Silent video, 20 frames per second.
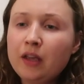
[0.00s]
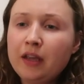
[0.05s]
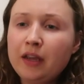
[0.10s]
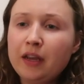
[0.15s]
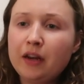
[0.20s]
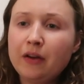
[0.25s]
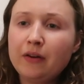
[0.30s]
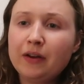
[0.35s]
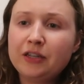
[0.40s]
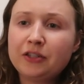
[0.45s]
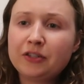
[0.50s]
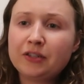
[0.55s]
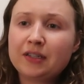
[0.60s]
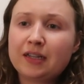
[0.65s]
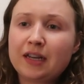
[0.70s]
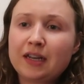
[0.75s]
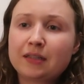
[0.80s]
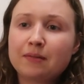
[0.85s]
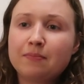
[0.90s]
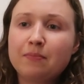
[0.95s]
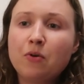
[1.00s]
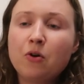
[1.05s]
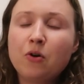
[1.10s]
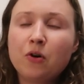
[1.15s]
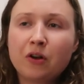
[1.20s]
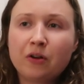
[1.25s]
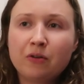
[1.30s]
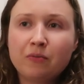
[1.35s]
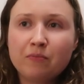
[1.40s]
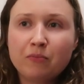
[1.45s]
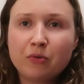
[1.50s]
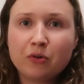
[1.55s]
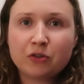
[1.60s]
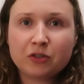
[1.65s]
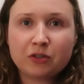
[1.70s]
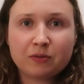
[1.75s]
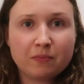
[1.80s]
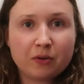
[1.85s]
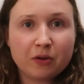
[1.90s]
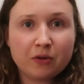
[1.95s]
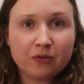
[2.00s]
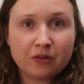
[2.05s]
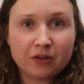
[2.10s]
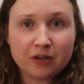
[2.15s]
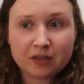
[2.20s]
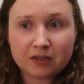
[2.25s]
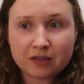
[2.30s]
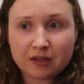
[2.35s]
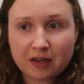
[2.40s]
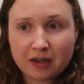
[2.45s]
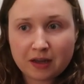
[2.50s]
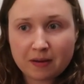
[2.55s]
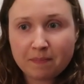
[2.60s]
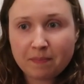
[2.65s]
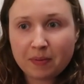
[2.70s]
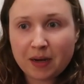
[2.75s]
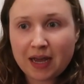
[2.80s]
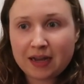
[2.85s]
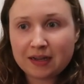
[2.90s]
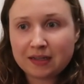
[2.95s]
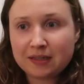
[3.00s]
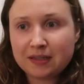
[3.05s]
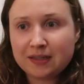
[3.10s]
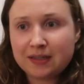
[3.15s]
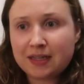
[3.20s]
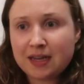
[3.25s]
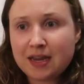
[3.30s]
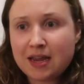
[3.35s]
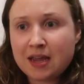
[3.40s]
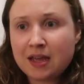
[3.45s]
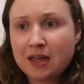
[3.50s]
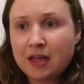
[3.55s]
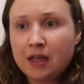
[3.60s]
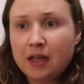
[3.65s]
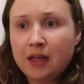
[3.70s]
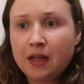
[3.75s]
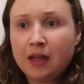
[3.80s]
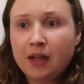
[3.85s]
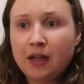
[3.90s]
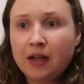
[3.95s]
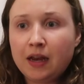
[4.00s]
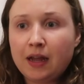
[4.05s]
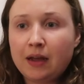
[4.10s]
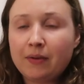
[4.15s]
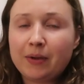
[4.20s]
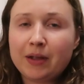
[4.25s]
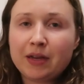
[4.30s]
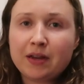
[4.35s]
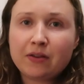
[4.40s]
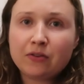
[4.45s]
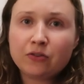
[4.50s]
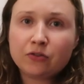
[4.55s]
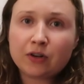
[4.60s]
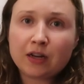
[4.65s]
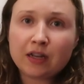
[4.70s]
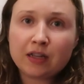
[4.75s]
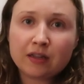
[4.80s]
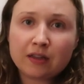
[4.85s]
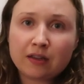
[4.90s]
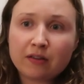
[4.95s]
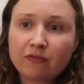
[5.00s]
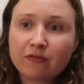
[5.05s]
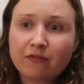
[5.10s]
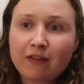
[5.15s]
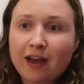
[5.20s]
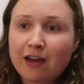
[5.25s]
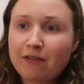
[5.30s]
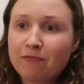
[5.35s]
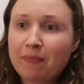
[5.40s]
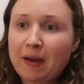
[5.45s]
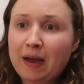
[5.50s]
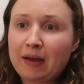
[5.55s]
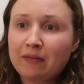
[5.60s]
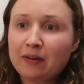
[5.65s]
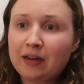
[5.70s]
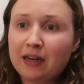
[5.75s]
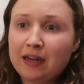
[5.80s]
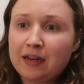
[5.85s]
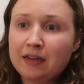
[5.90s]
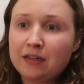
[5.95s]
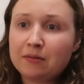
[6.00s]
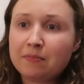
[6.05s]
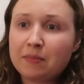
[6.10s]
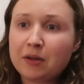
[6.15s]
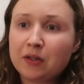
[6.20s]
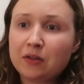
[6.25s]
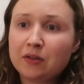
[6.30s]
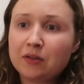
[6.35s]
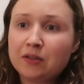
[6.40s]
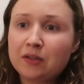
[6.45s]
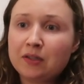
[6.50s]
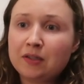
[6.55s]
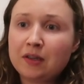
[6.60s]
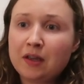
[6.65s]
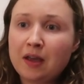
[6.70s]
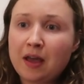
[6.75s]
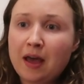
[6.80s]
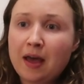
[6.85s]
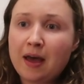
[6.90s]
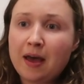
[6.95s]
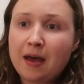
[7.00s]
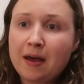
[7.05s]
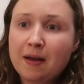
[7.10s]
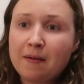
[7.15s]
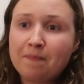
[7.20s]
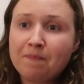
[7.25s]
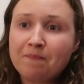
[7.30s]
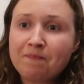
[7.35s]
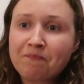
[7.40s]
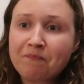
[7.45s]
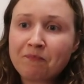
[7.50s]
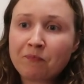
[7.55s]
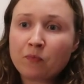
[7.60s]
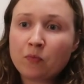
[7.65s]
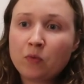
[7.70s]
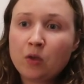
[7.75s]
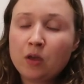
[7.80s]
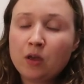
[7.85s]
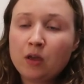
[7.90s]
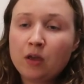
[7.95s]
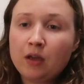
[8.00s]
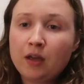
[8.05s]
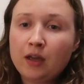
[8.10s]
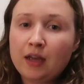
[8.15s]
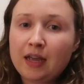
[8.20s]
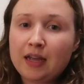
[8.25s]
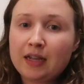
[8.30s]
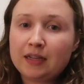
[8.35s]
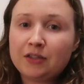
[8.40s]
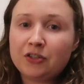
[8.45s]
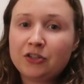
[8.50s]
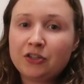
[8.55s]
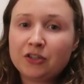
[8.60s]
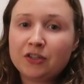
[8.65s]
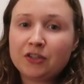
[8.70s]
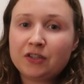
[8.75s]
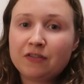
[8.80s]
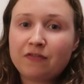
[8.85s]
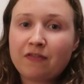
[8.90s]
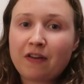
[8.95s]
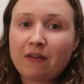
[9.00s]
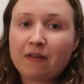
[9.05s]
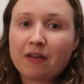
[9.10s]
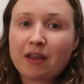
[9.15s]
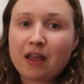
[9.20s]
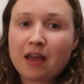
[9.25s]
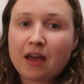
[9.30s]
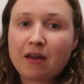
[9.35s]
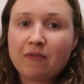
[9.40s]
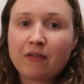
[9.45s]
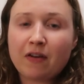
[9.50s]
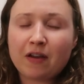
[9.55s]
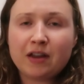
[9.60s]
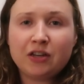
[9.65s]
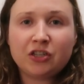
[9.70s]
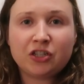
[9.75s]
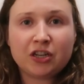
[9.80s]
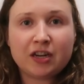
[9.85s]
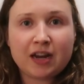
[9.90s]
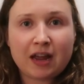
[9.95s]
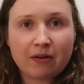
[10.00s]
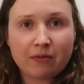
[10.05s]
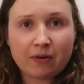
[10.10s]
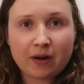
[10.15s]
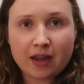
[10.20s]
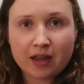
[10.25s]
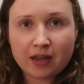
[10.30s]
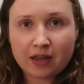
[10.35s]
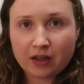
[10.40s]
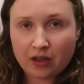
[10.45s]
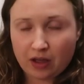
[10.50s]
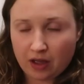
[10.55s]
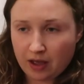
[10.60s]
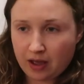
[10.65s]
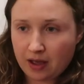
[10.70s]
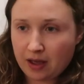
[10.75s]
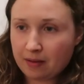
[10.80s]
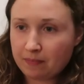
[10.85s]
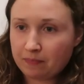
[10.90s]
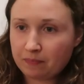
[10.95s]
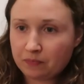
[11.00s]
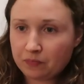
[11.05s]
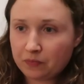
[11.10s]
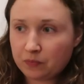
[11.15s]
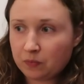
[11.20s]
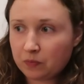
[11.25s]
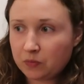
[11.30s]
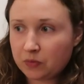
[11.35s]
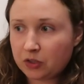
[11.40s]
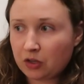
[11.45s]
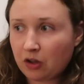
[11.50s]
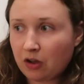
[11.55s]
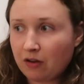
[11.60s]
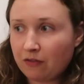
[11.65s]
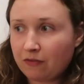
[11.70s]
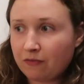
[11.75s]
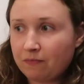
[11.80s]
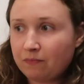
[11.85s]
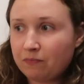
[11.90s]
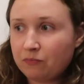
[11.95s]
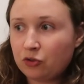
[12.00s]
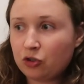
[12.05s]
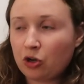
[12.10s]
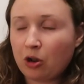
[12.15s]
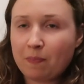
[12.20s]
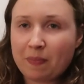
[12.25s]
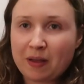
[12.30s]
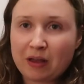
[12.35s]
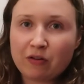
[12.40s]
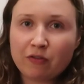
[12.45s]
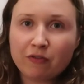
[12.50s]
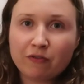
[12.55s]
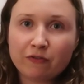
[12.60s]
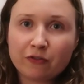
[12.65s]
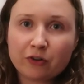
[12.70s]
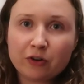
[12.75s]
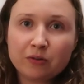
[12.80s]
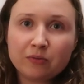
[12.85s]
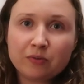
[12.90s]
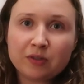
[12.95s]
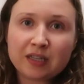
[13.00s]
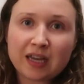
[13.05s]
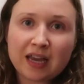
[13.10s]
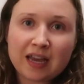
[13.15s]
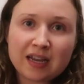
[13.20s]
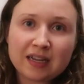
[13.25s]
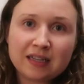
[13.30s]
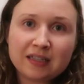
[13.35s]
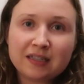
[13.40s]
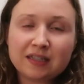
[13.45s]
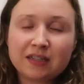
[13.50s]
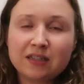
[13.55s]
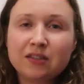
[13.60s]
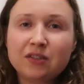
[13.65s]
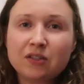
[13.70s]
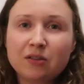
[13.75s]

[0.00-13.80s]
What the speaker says: You know, it just has more smoothness and complexity. Like when you drink the £5 Lindemans, it's just a very generic sort of tropical fruit taste, and